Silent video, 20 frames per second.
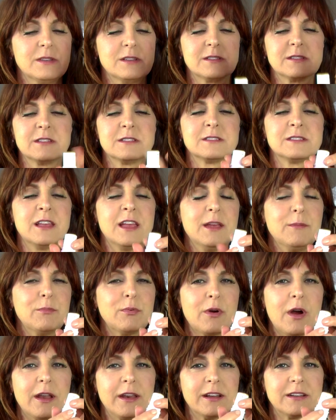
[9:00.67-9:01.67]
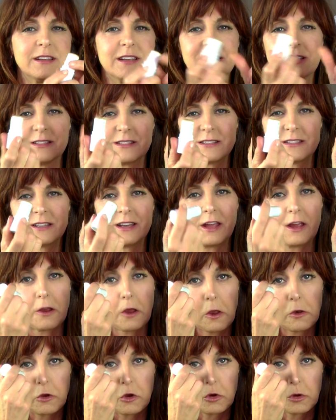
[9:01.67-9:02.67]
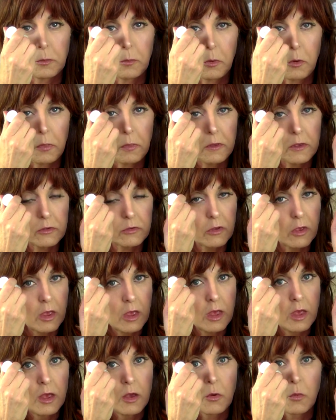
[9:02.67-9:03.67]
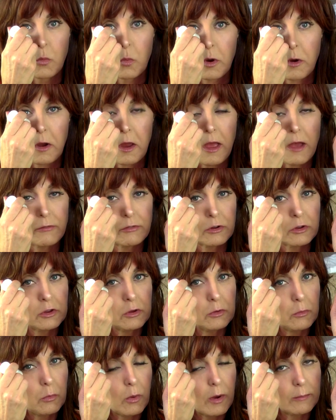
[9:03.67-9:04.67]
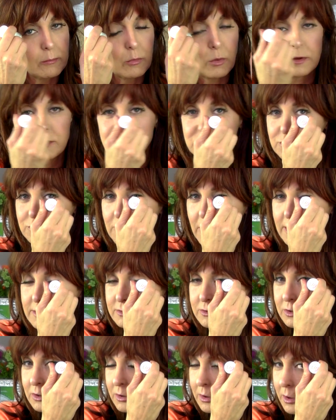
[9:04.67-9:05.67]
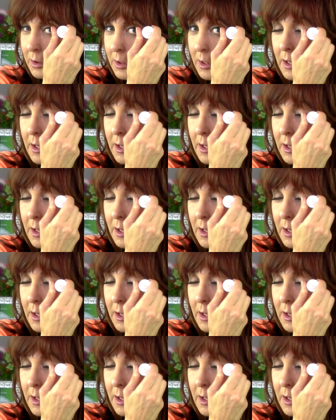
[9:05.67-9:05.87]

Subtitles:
It's the same product in a stick, and you can put this wherever you want moisturizer.